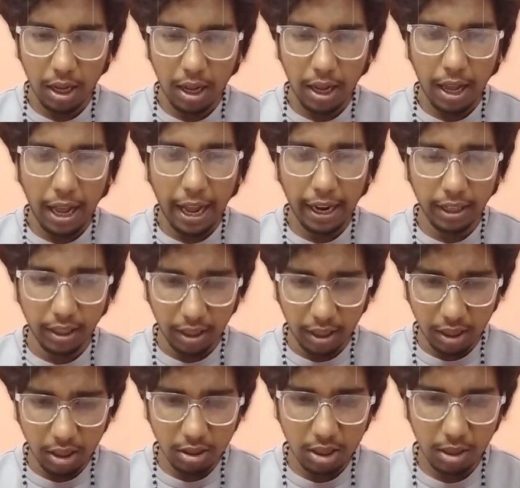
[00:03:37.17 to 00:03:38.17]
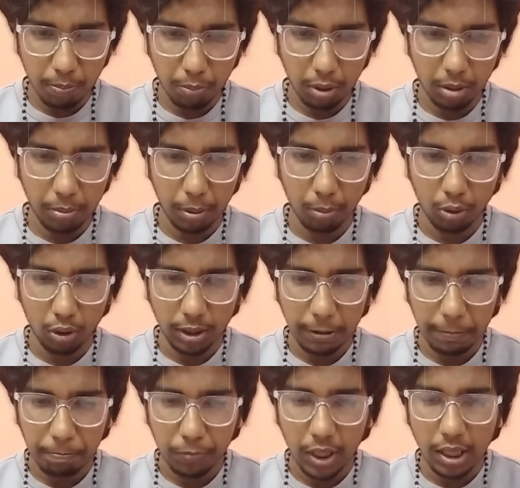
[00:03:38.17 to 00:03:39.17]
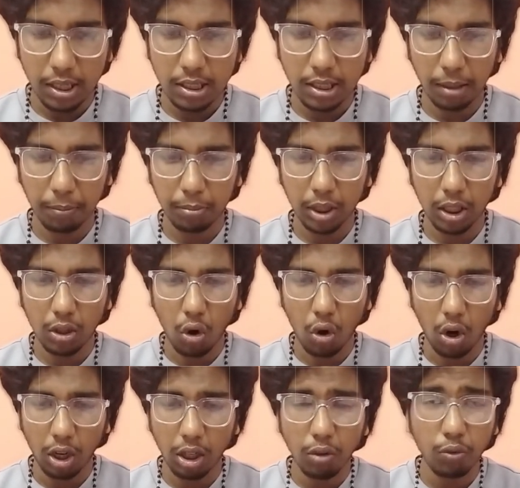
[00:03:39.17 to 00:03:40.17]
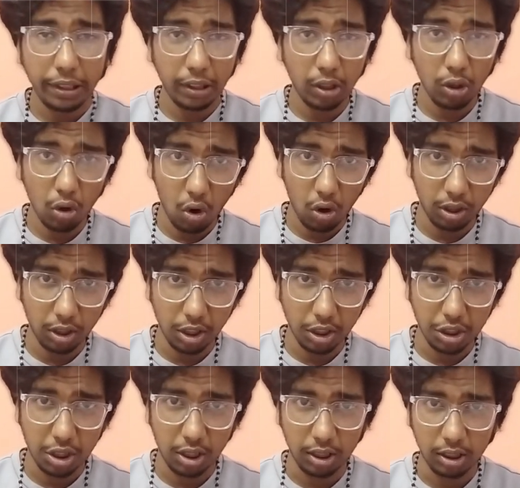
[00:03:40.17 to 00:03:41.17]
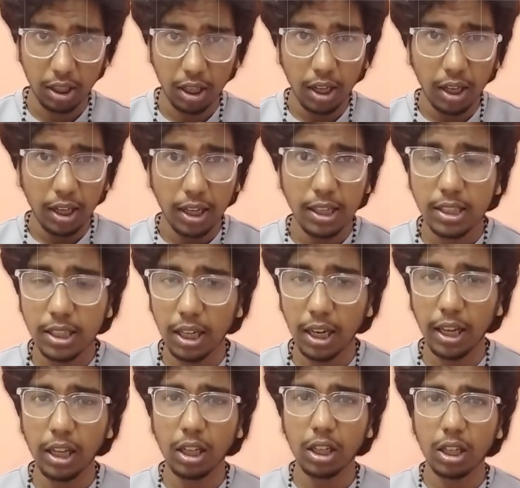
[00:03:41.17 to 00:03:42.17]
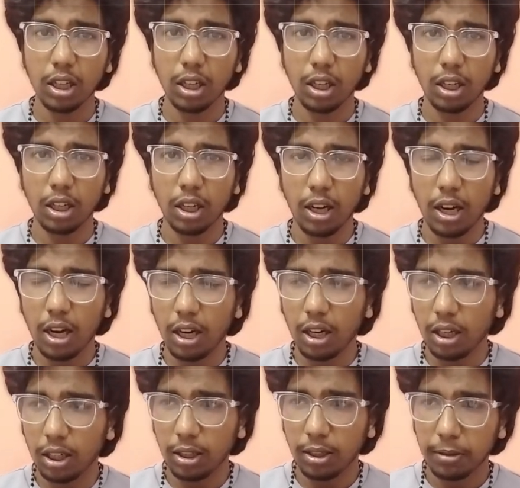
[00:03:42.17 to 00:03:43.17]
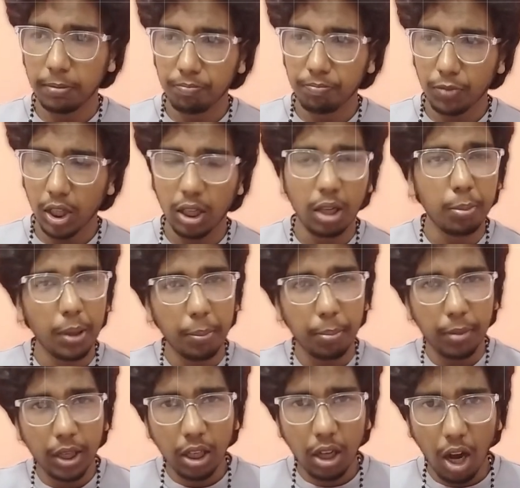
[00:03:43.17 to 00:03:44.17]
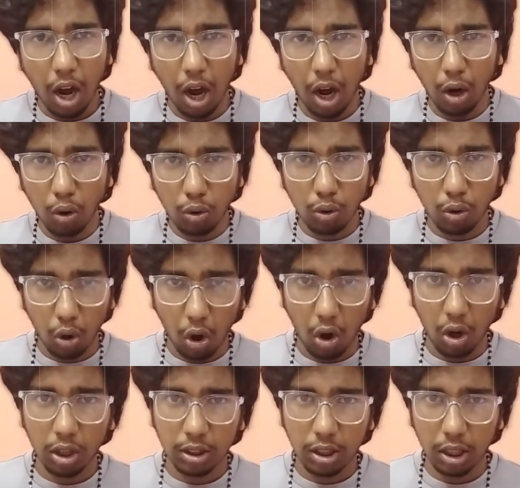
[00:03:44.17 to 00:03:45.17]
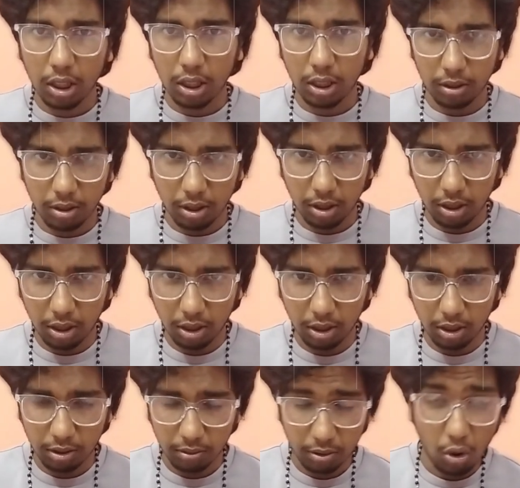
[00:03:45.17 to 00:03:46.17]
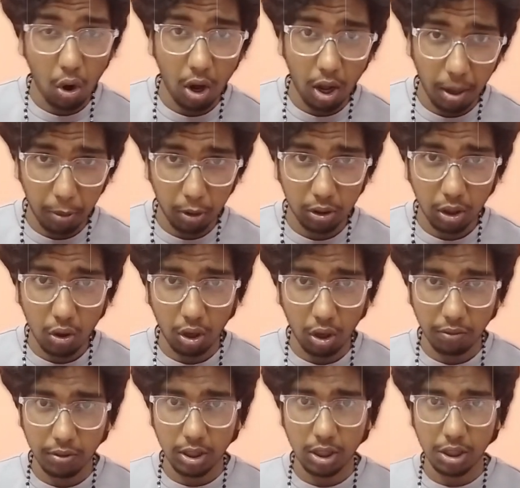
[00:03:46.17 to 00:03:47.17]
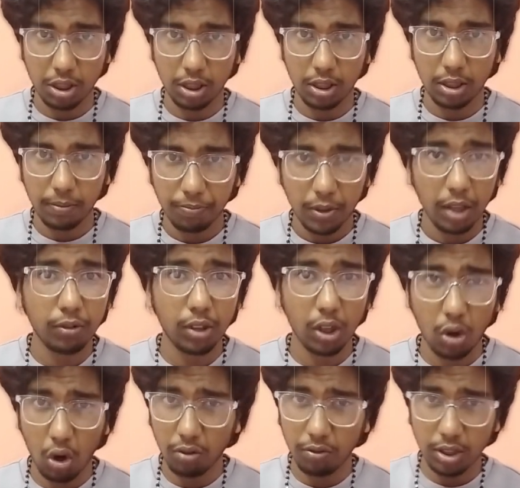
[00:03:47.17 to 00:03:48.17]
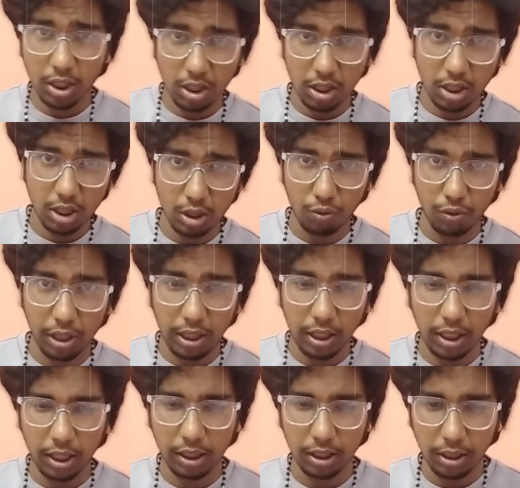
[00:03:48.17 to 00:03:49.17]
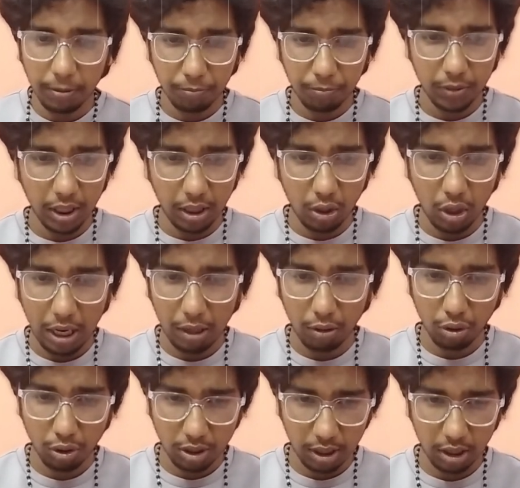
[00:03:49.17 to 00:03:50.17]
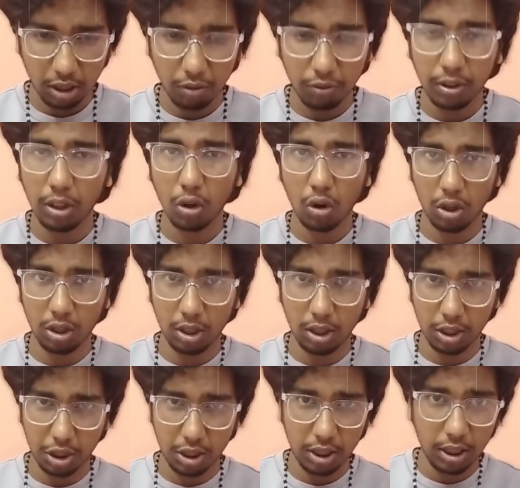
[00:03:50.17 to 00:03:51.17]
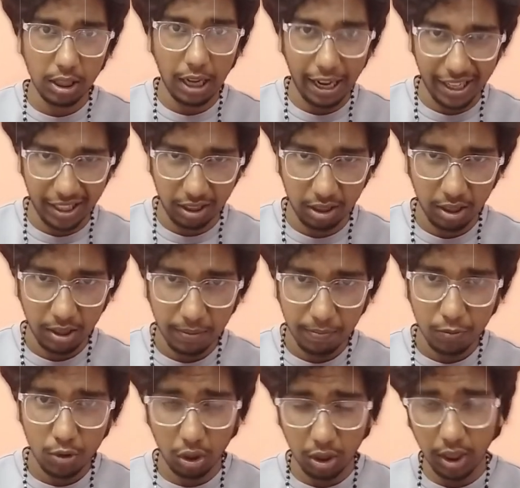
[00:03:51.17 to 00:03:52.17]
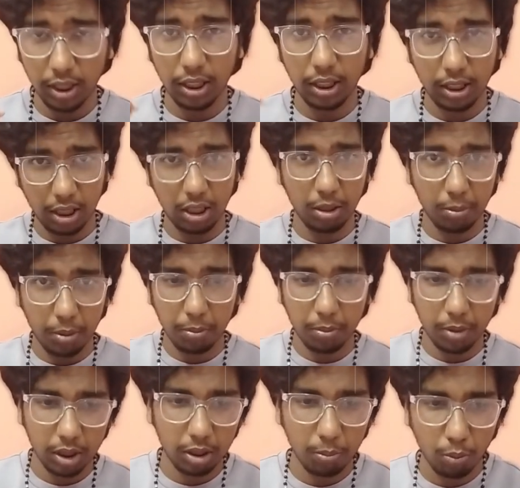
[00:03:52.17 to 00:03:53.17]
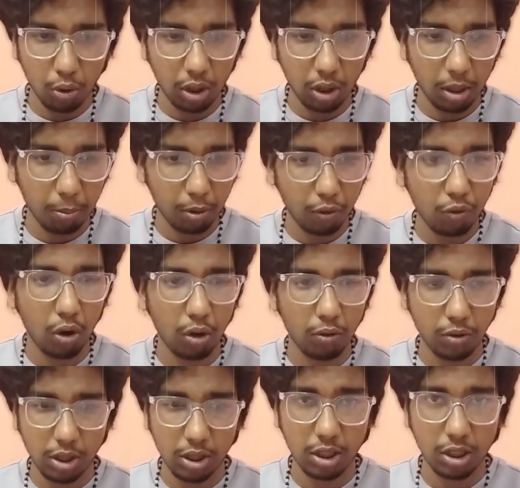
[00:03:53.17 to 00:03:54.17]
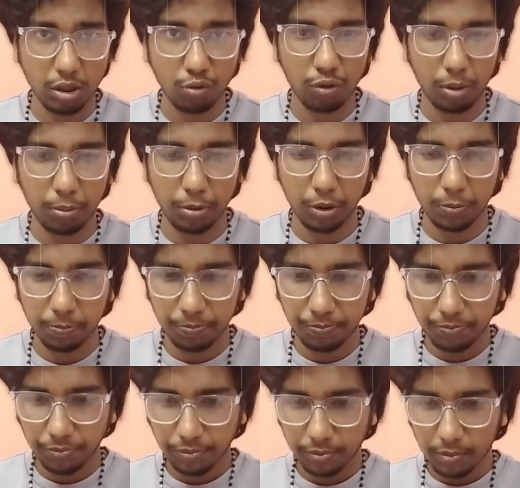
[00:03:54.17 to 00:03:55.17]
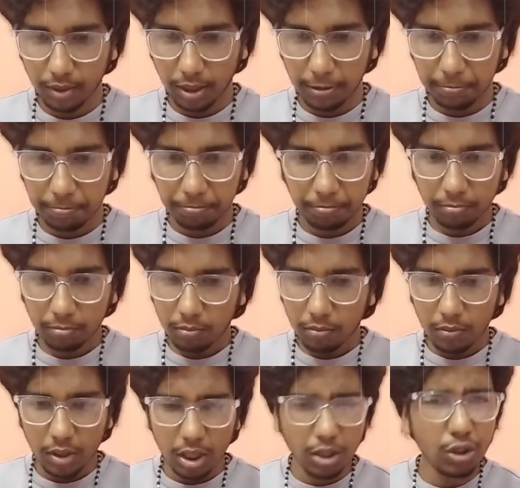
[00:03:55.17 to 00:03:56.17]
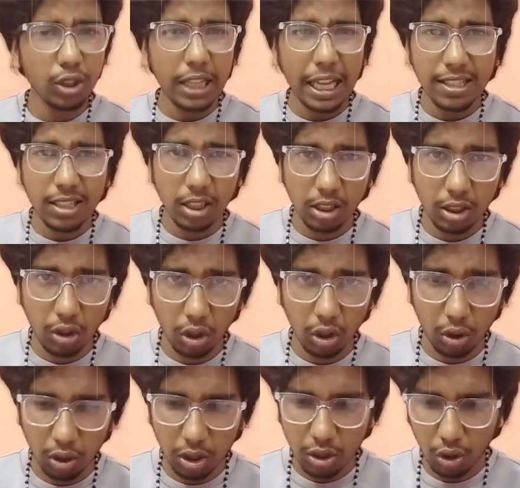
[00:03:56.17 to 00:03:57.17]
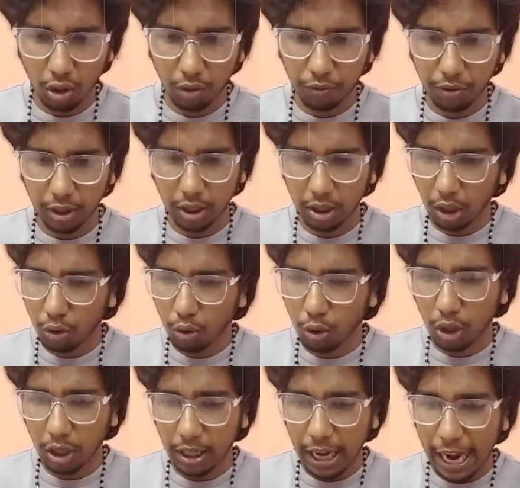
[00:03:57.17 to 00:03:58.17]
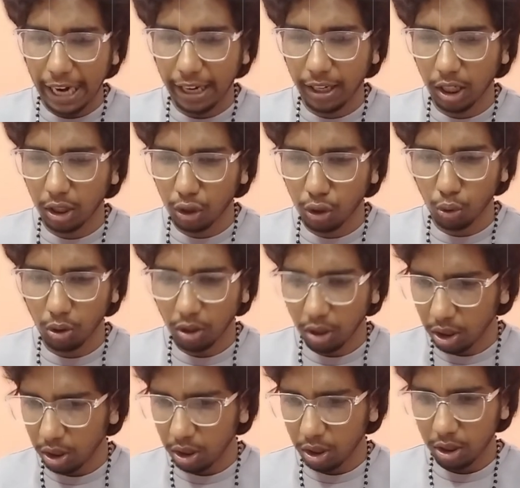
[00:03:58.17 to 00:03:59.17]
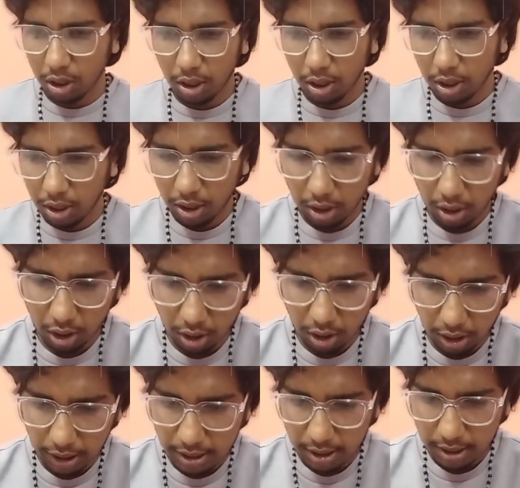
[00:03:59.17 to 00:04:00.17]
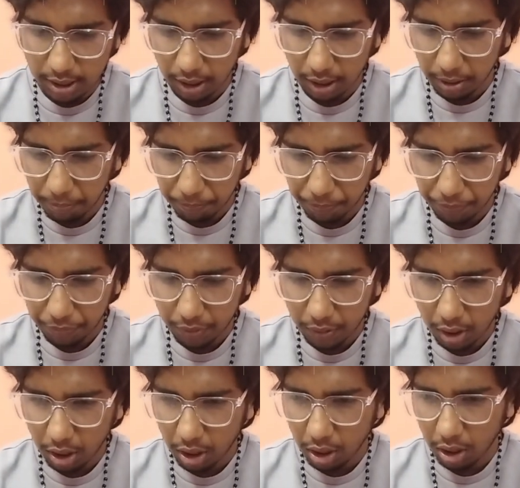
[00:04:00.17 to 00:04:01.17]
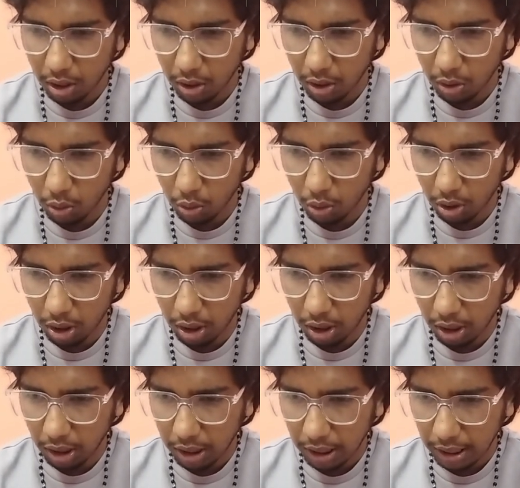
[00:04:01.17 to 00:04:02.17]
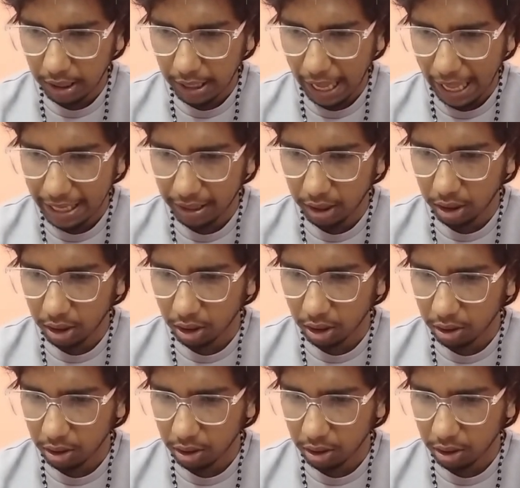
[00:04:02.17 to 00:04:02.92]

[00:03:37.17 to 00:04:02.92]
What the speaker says: And in simple memory, there is something called a window context length. It's like remembering how long the about the conversation. If the conversation is very lengthy, then you have to set the window context length high so that it can remember the more number of conversations from you. So that's it. Your node is configured. Now you can add a tool here. Let's say Google Calendar.